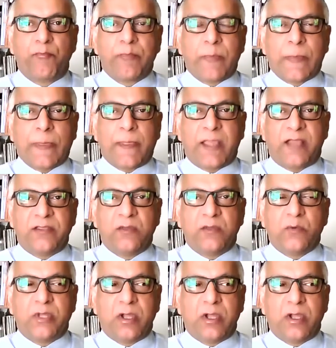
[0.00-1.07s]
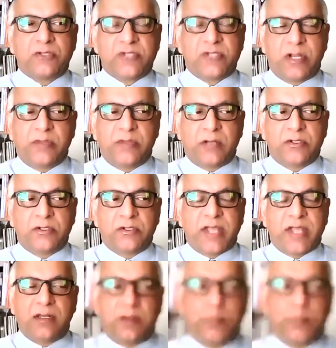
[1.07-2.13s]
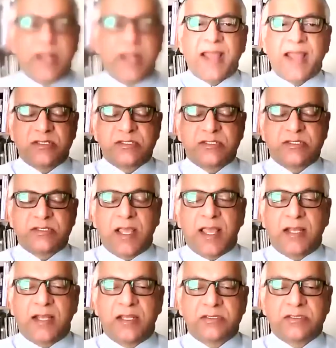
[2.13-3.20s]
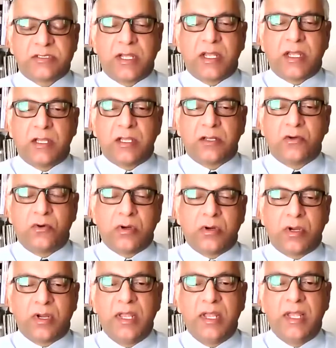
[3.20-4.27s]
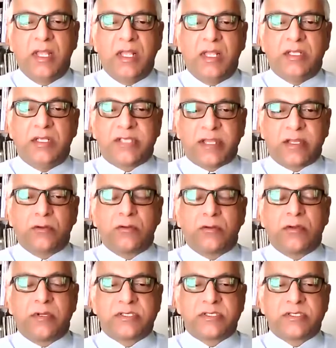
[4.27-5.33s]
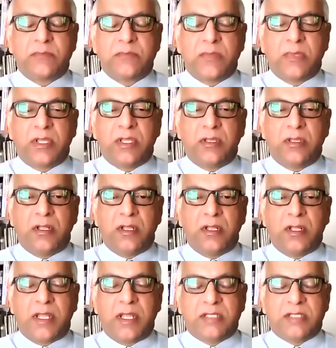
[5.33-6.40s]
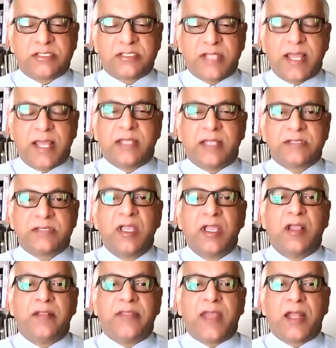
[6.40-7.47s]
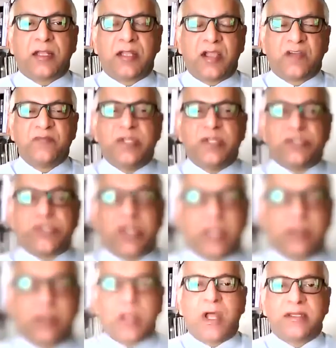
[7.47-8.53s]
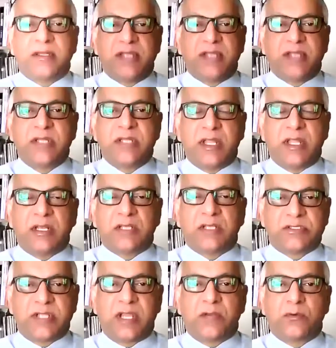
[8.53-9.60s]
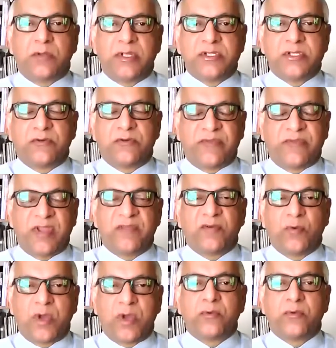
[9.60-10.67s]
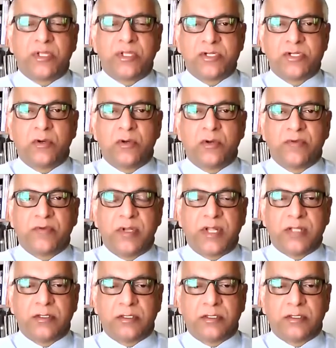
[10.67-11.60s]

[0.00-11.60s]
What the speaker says: I think we all generally understand it, but at its core, secularism says that government shall not designate a state religion or favor one religion over another.